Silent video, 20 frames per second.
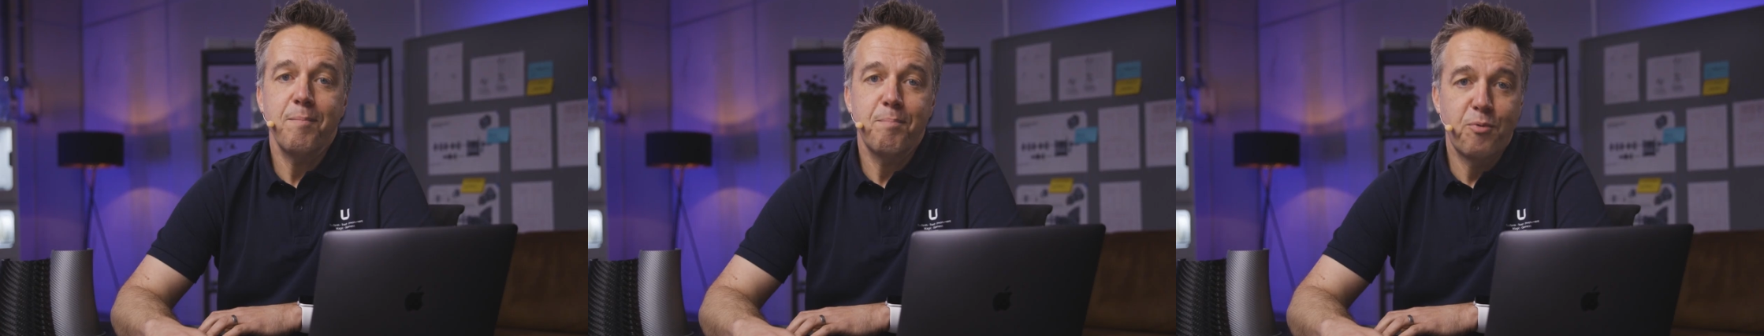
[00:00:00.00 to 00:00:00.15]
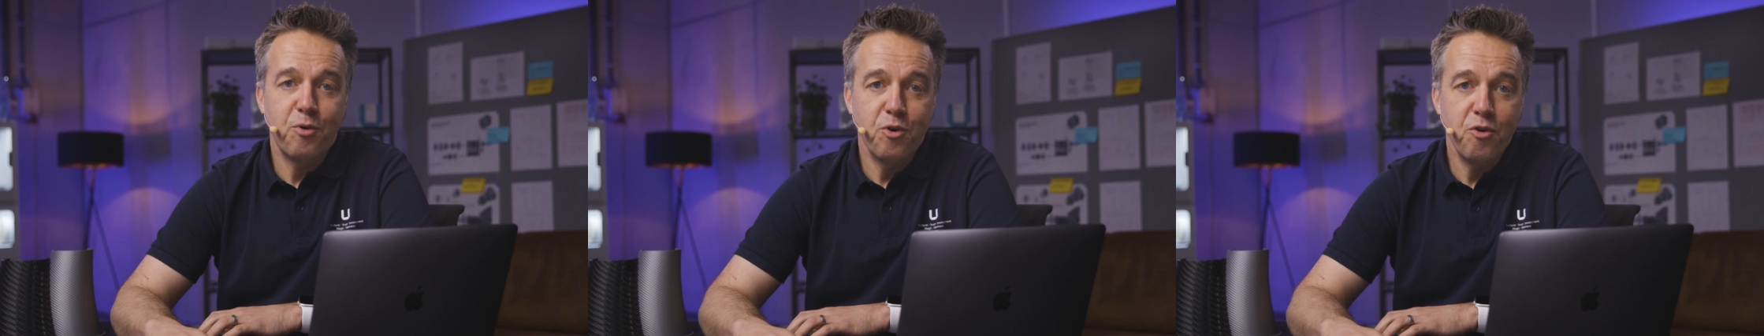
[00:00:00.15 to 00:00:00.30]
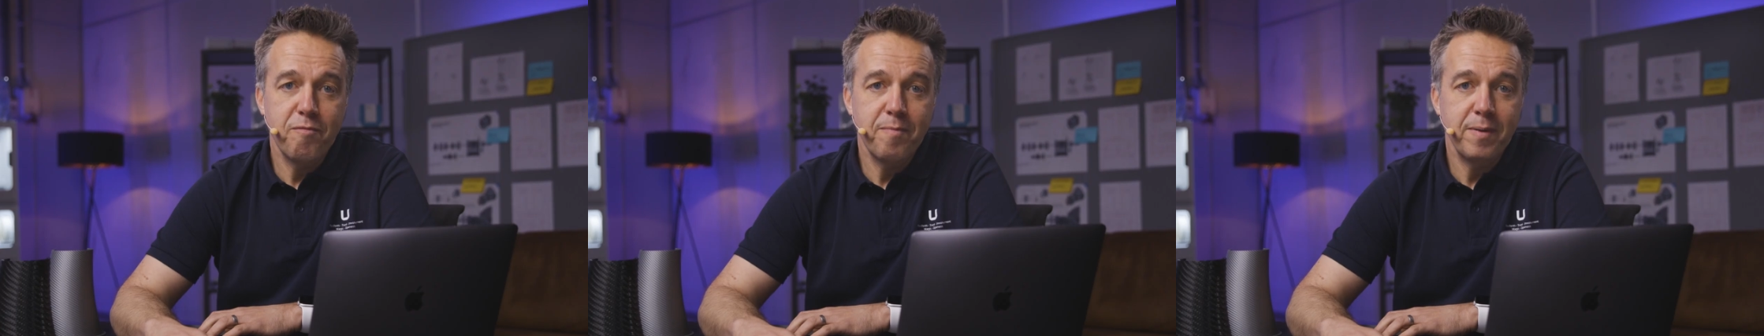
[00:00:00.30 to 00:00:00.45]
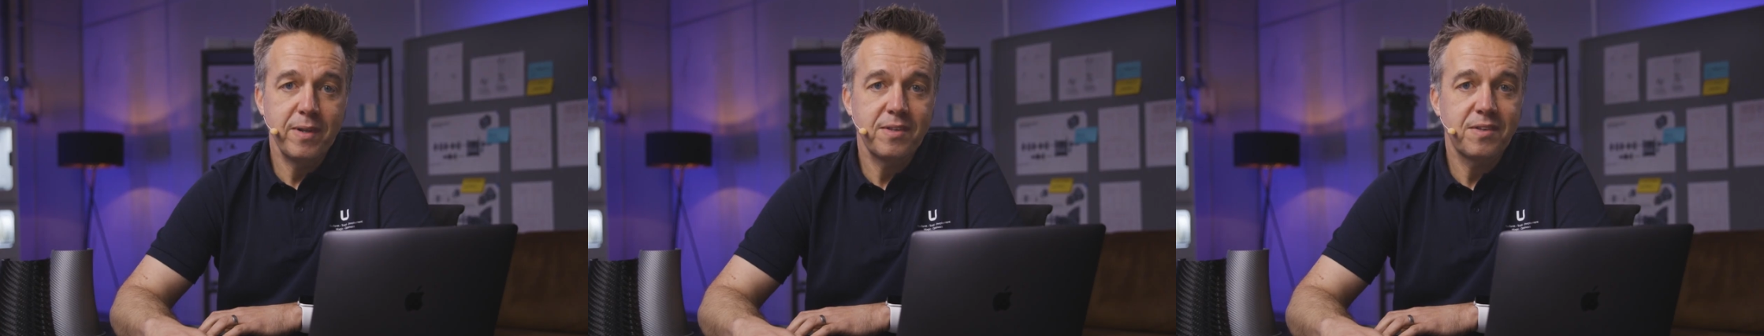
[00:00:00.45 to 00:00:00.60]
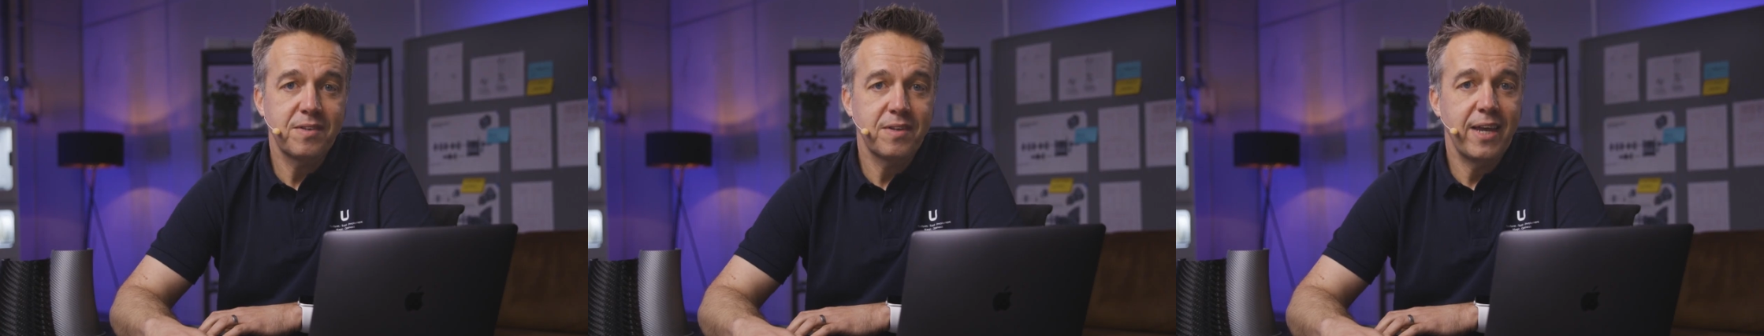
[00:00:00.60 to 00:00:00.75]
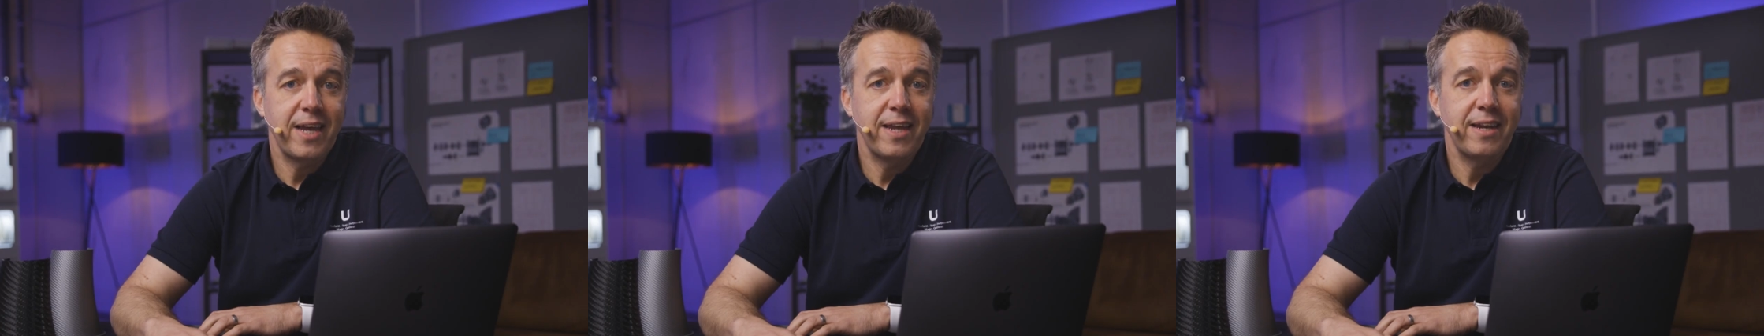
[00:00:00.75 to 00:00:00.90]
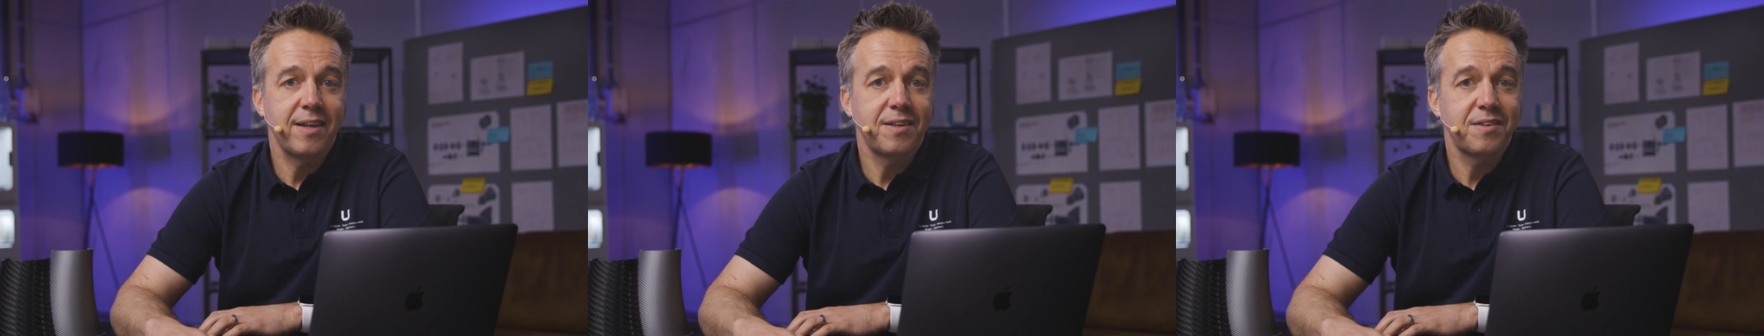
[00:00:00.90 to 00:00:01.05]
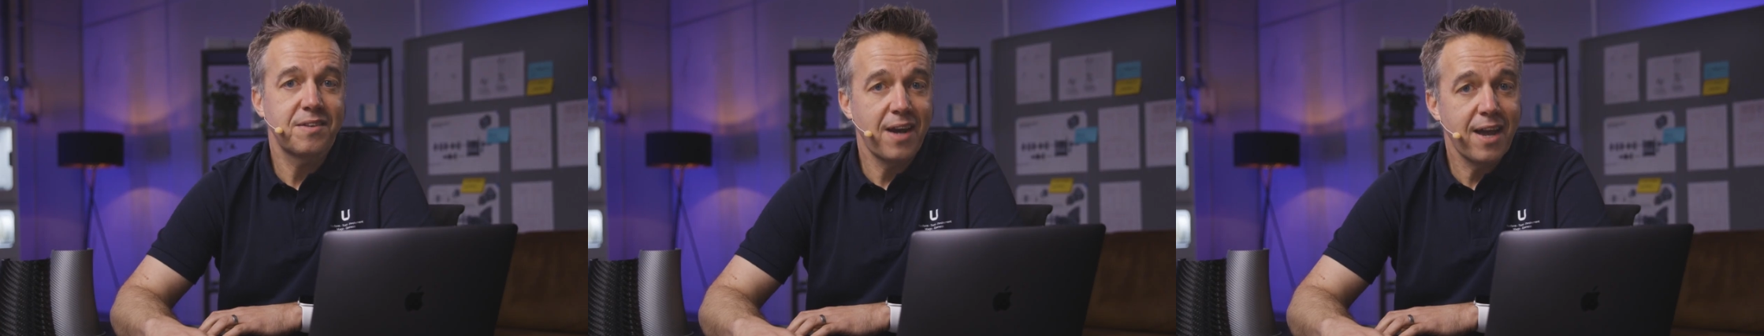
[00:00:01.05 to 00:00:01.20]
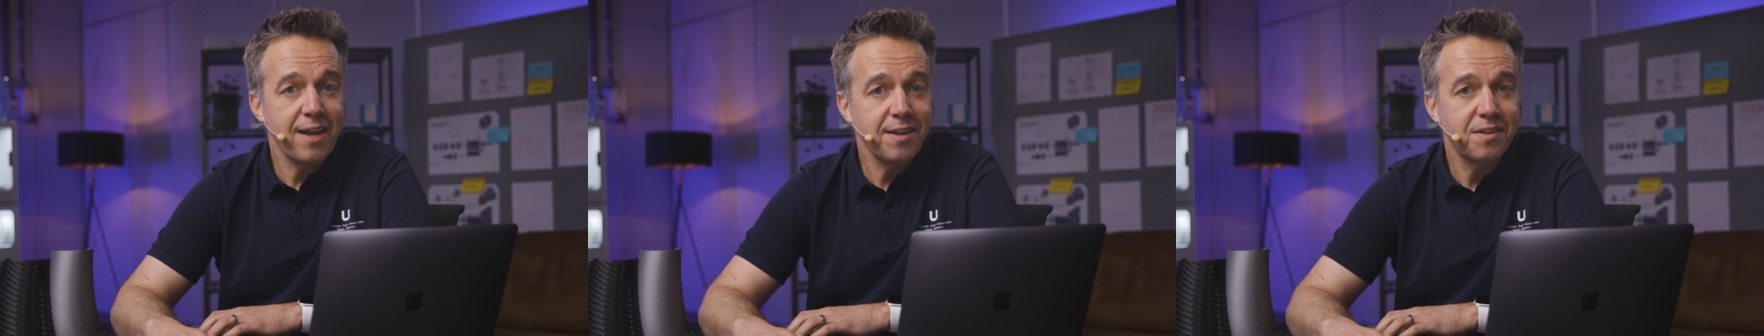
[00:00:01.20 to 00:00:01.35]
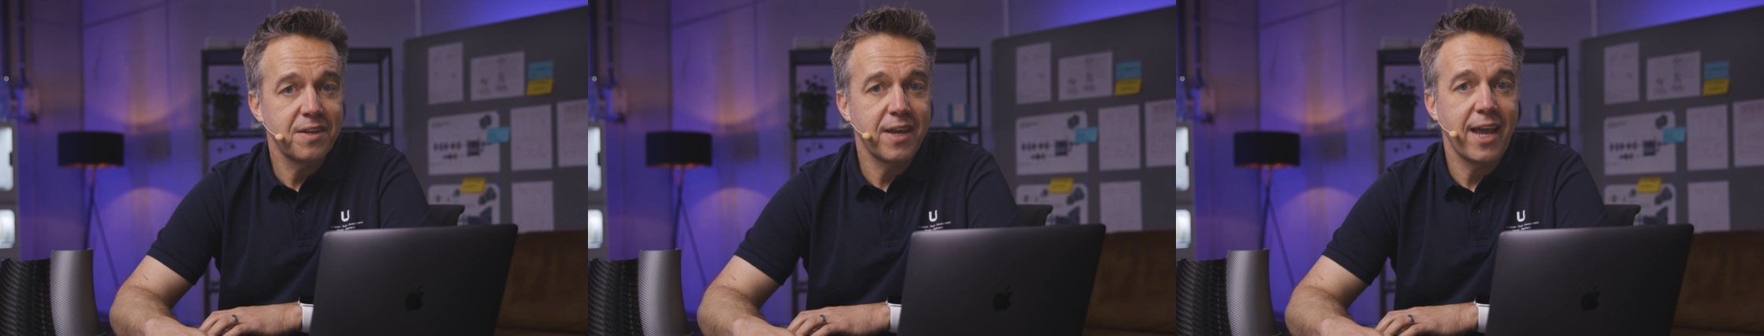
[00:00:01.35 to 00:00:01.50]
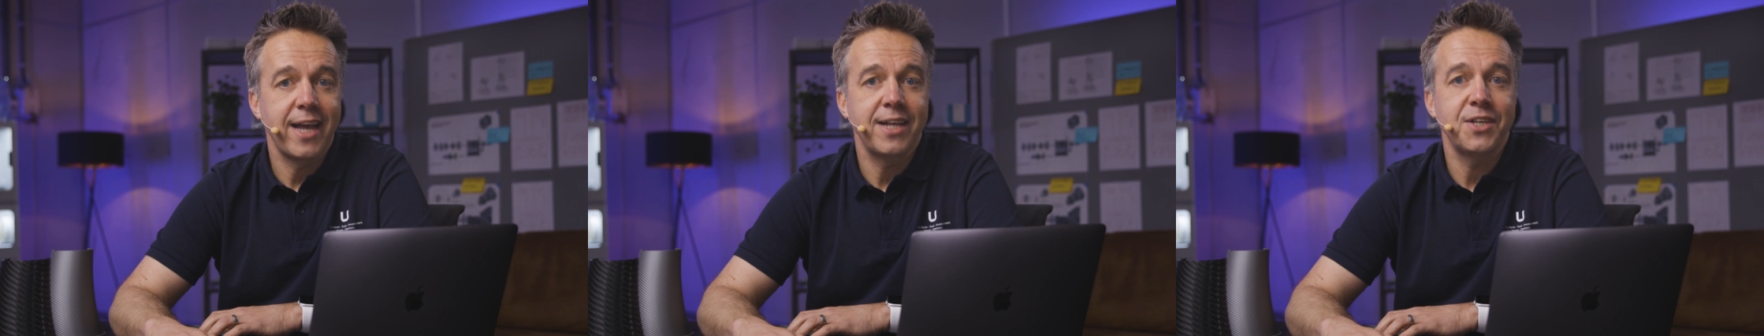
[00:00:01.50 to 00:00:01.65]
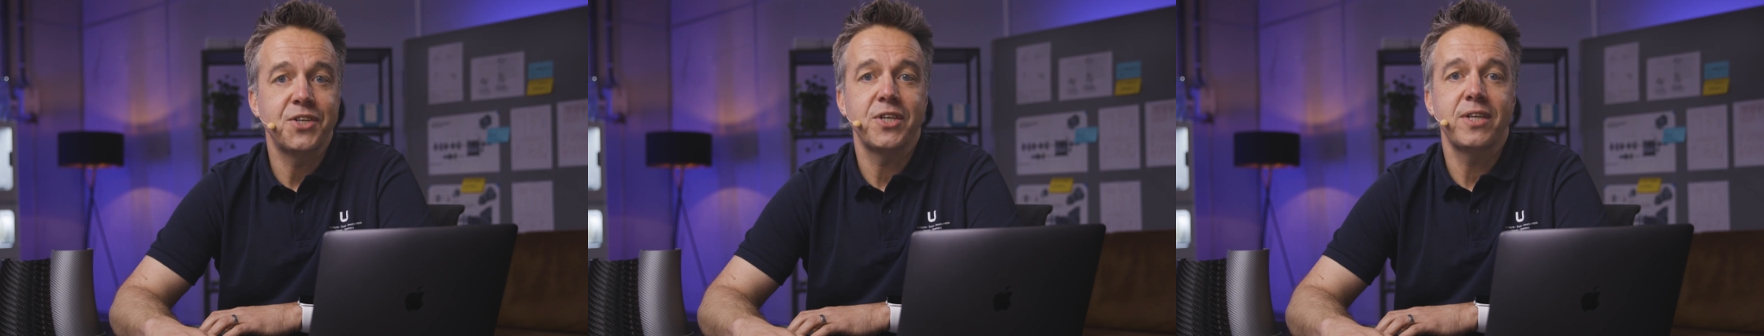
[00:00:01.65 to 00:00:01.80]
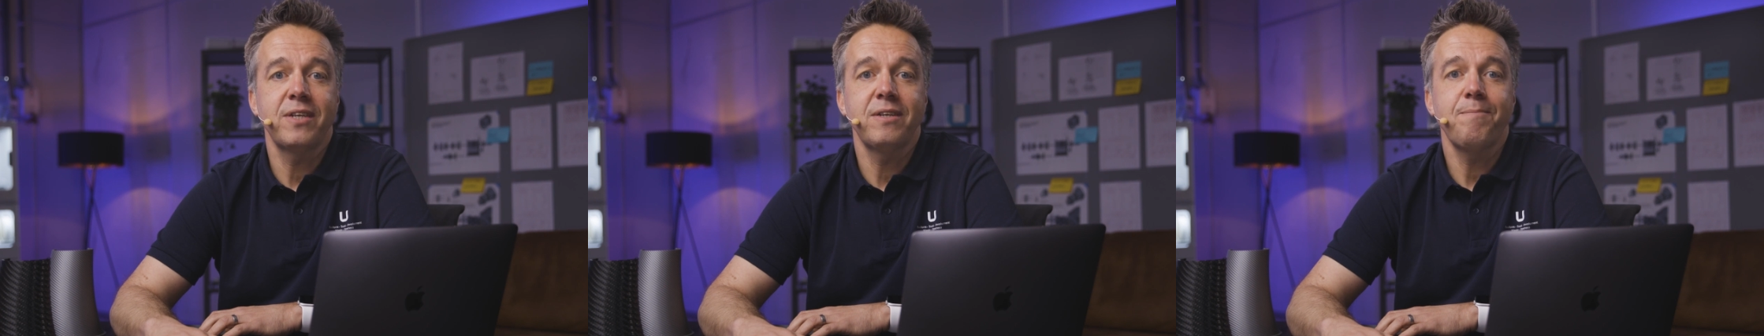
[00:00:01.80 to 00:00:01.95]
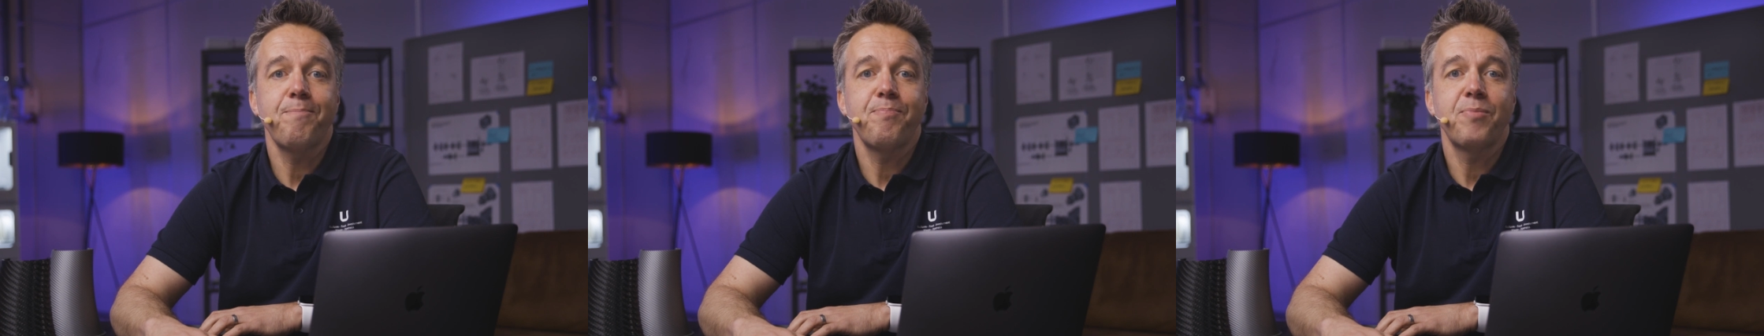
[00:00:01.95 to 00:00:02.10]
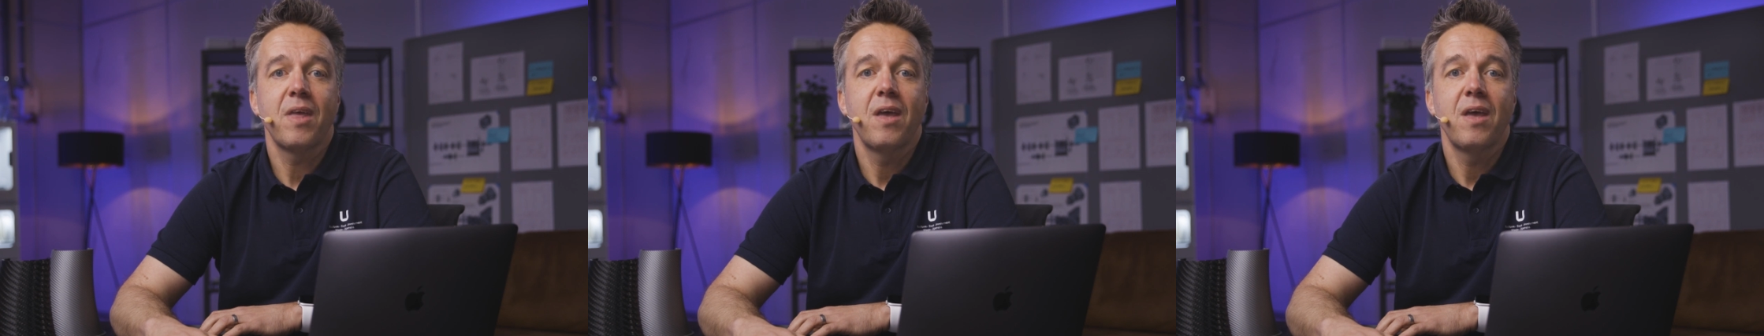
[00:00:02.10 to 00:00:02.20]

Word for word: improvements in the slicing engine,